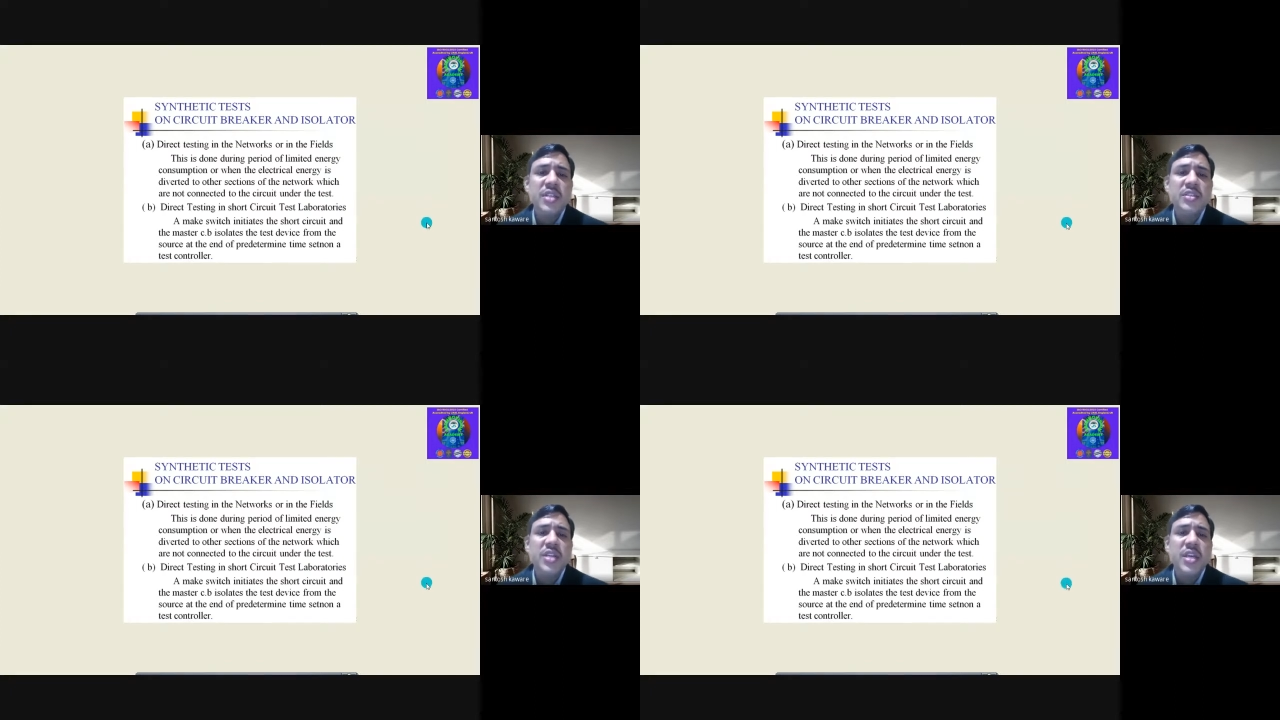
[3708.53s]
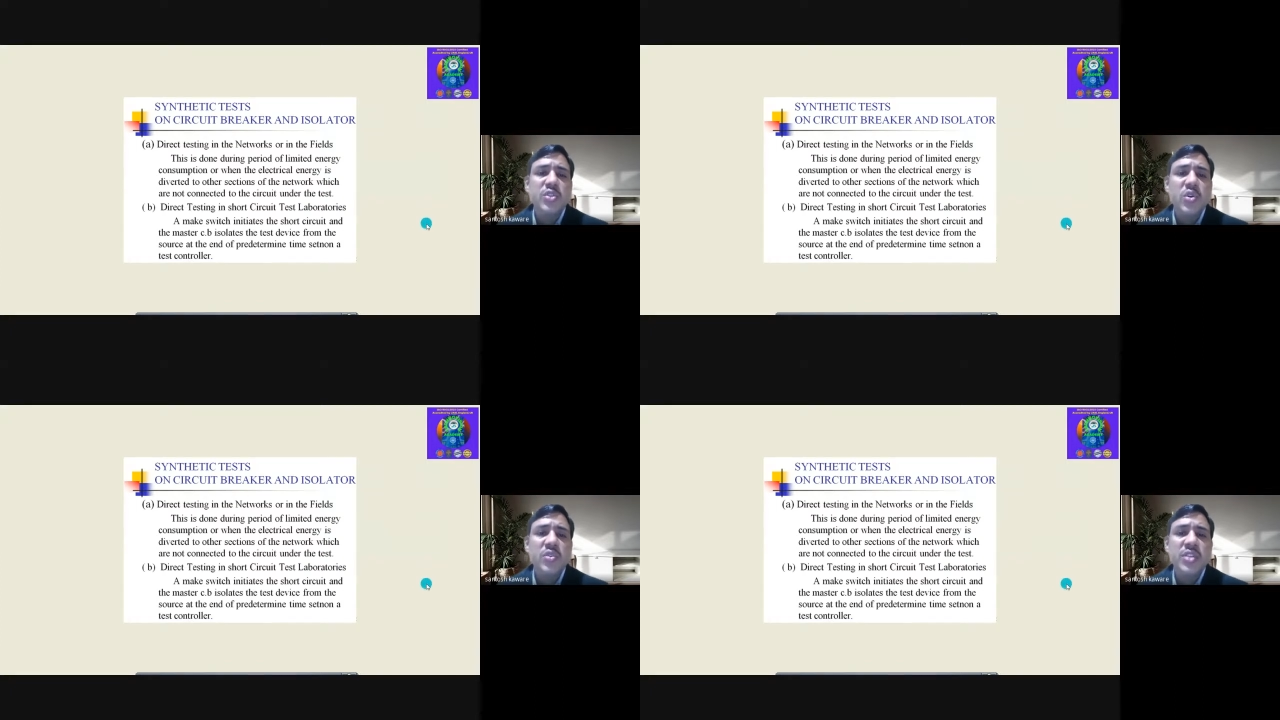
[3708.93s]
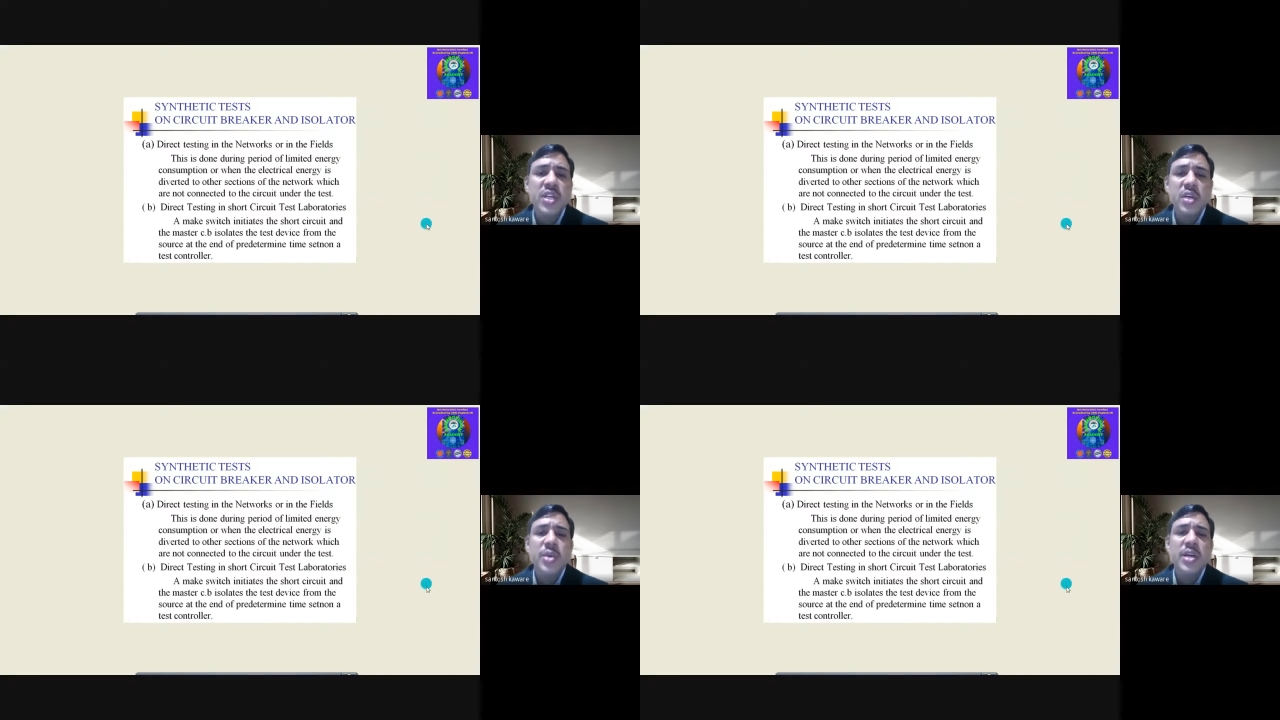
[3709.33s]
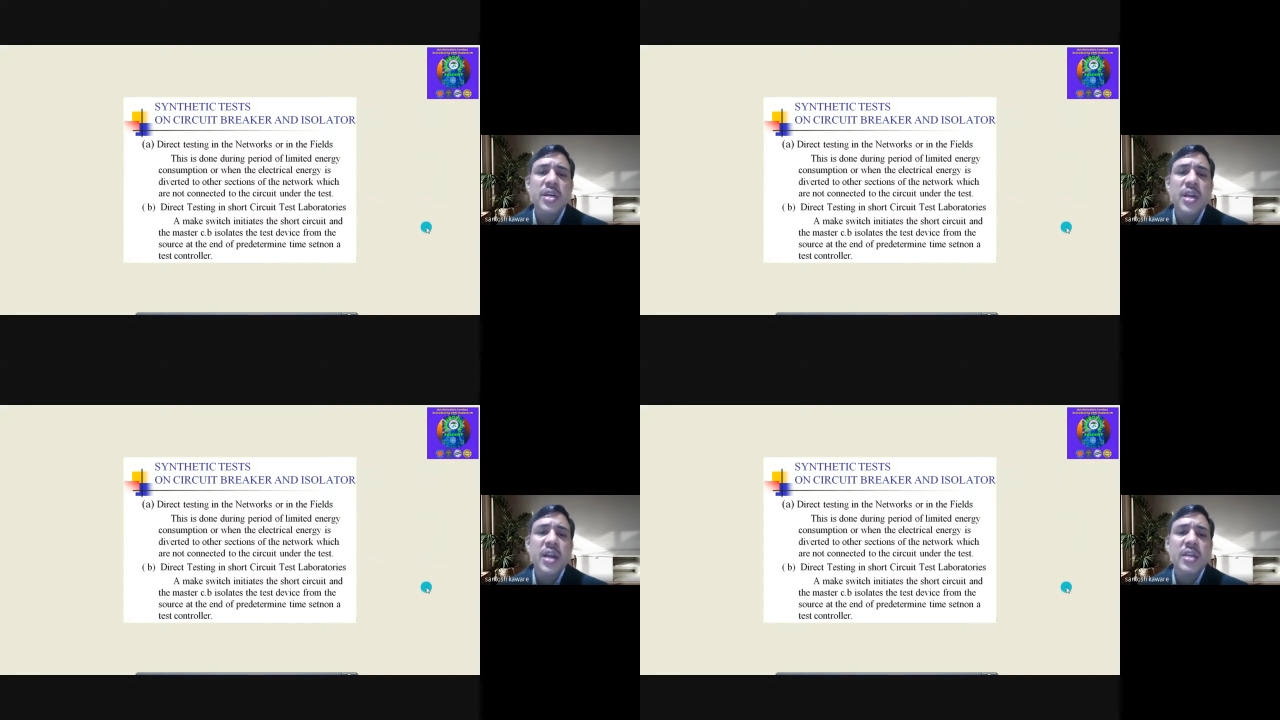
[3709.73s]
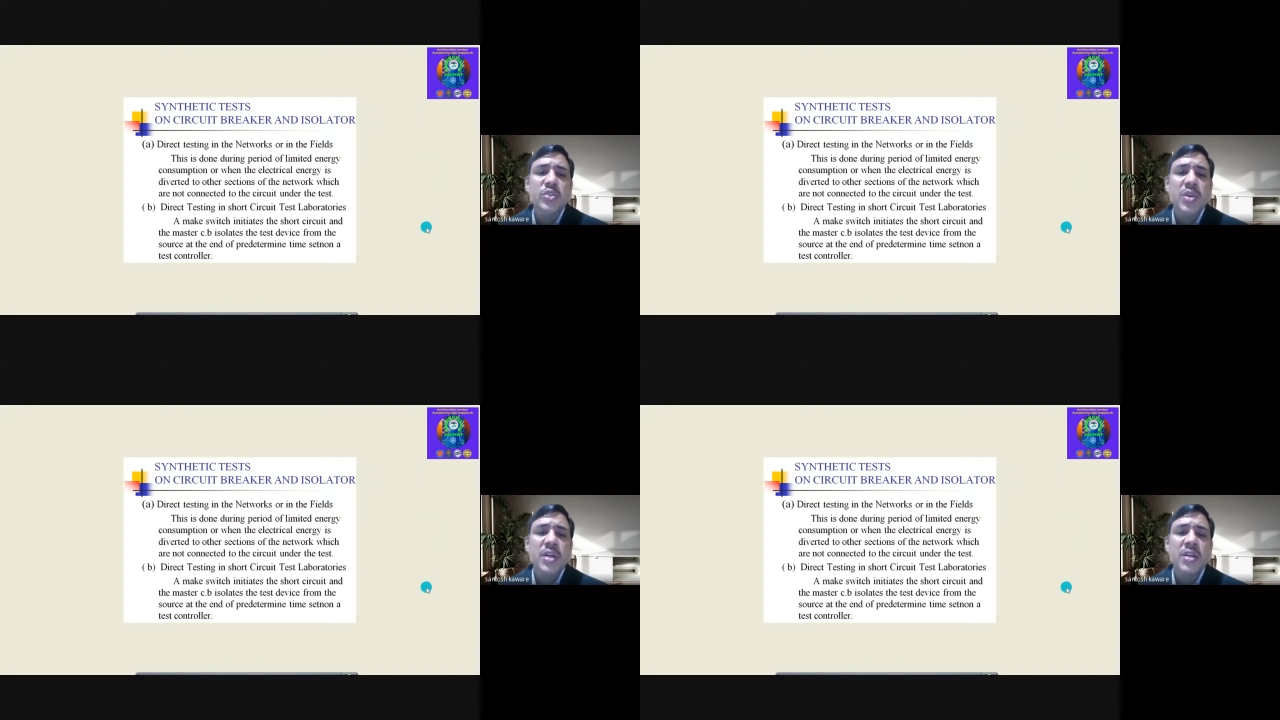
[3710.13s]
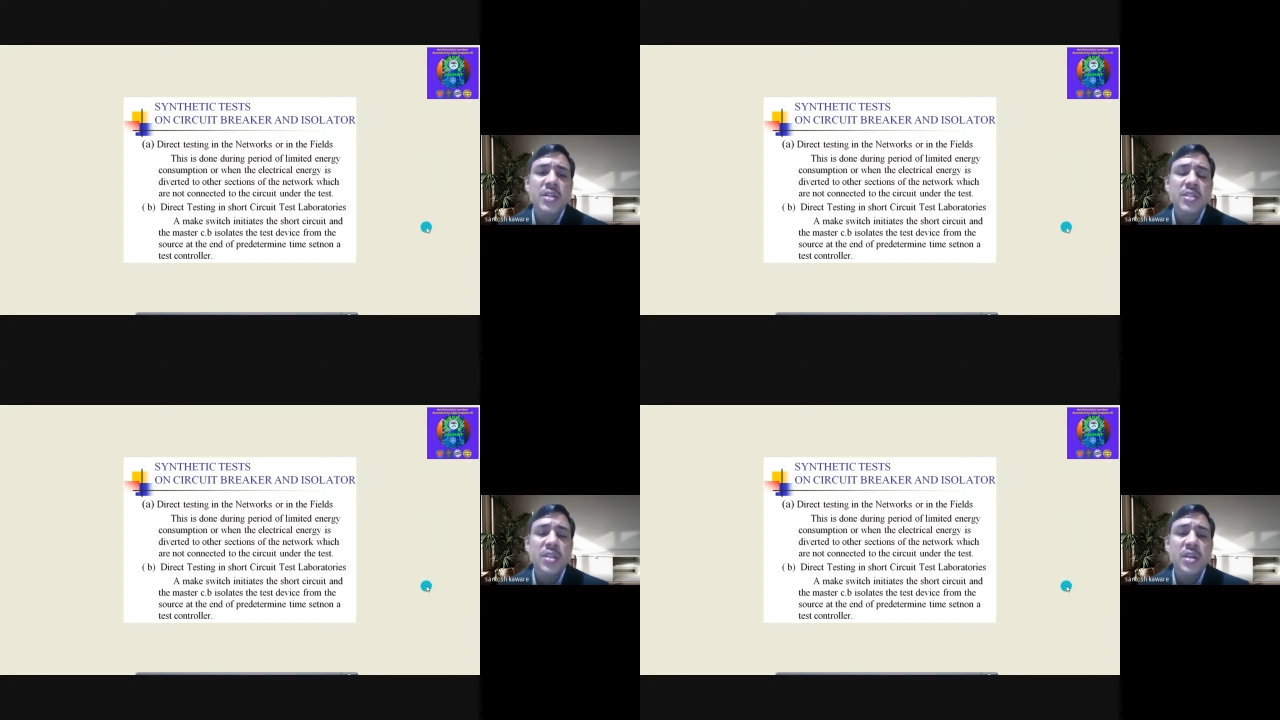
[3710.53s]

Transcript: test on circuit breaker and isolators,